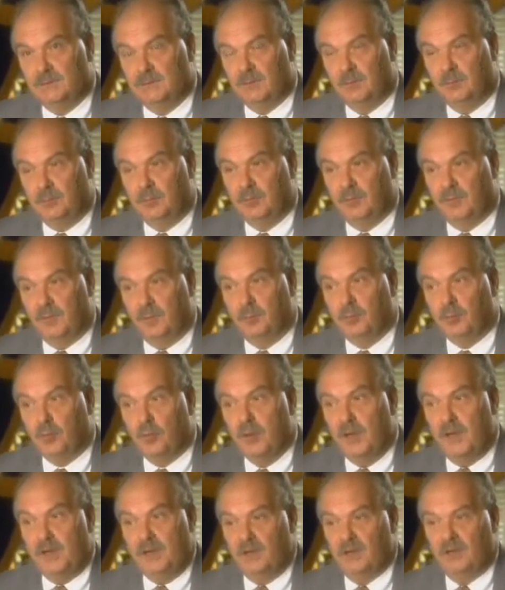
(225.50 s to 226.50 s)
The
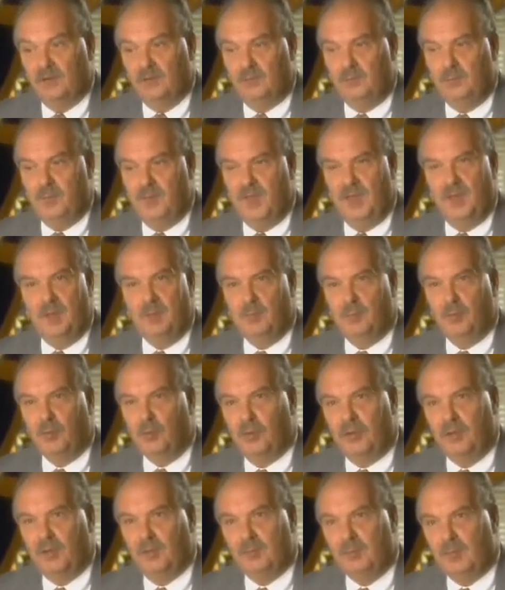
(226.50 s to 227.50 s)
point of being
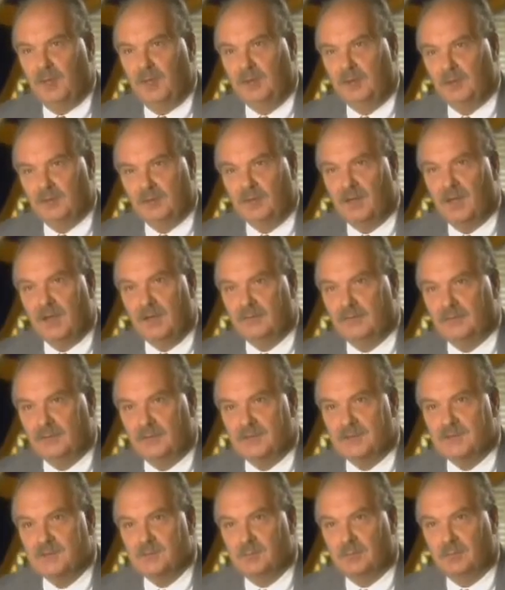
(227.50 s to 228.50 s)
born and being alive in
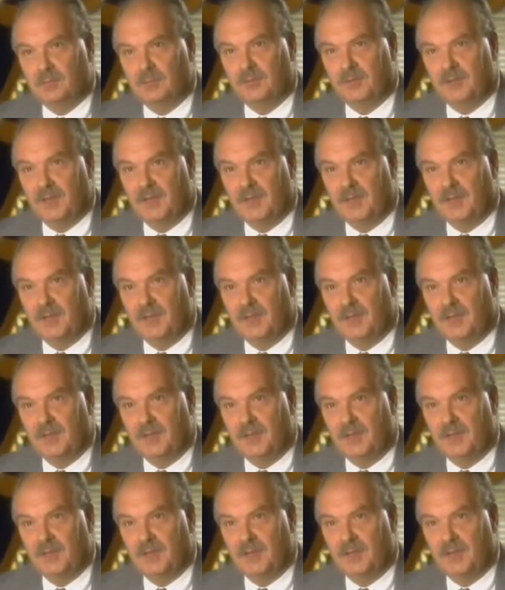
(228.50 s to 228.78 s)
this world.